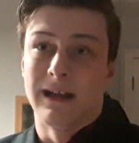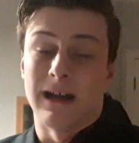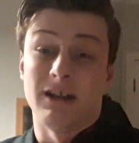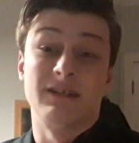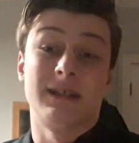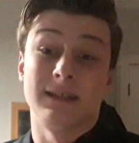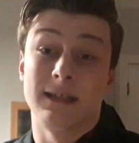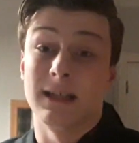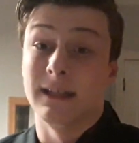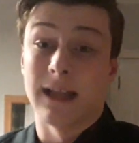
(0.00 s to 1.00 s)
I
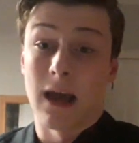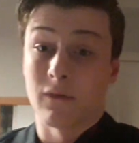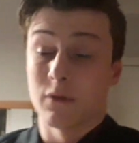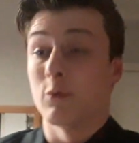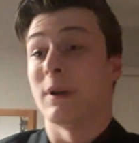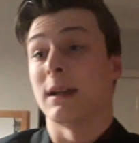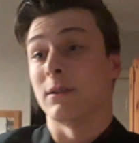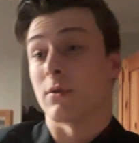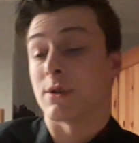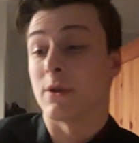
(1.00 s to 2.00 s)
sincerely doubt that we'll be getting
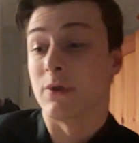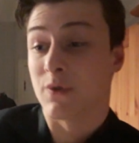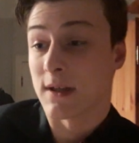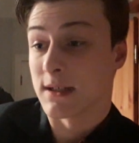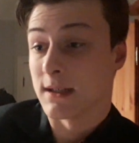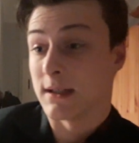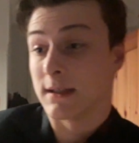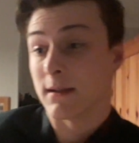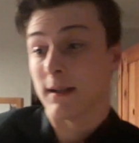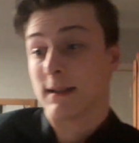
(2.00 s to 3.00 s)
Doctor Who in
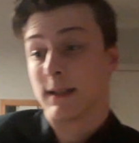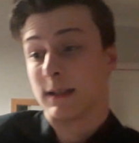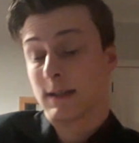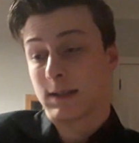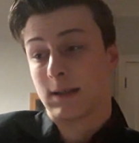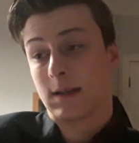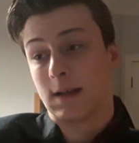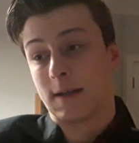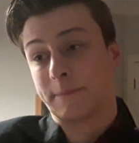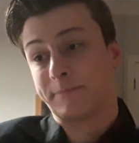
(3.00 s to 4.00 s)
2019.
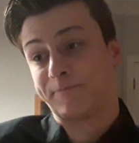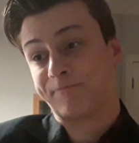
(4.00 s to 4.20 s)
And